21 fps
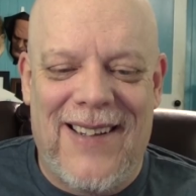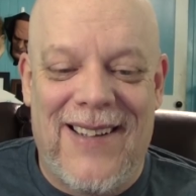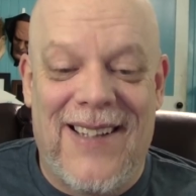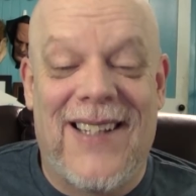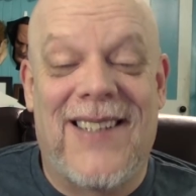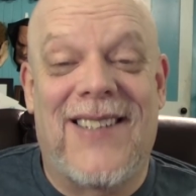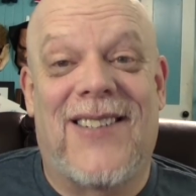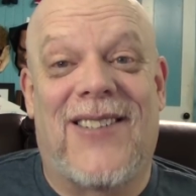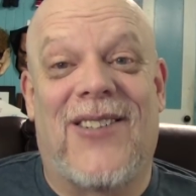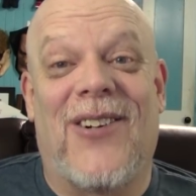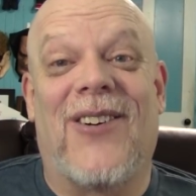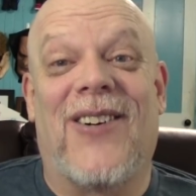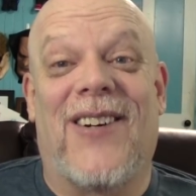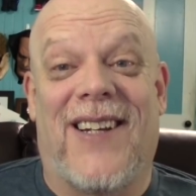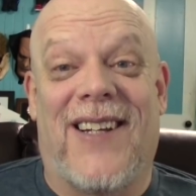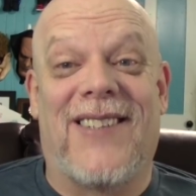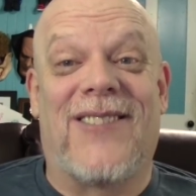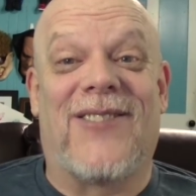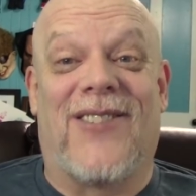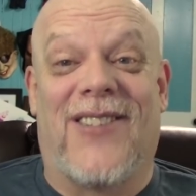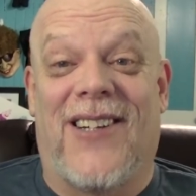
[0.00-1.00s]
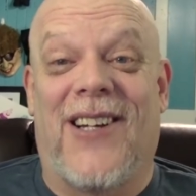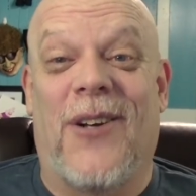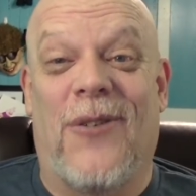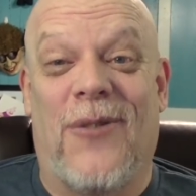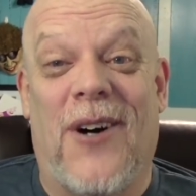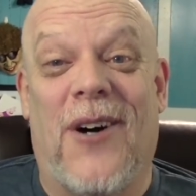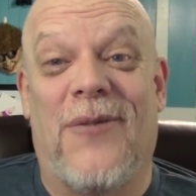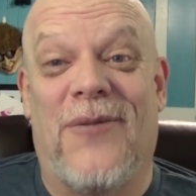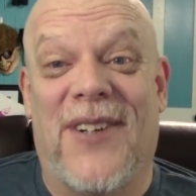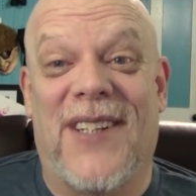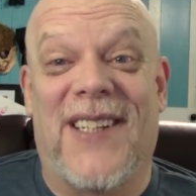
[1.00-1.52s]
This story is really
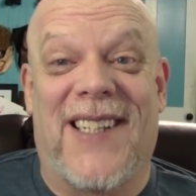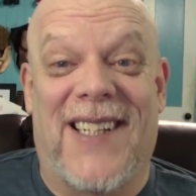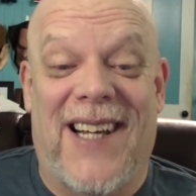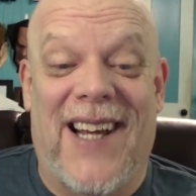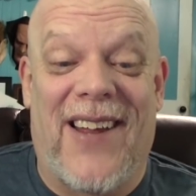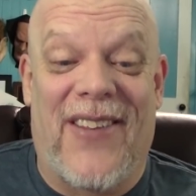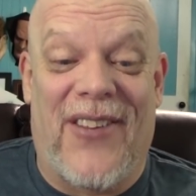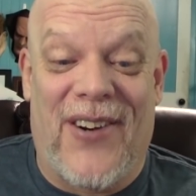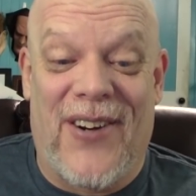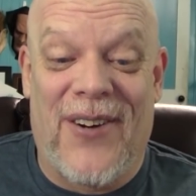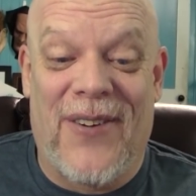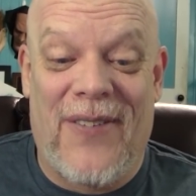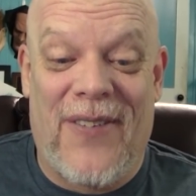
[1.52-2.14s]
well put together.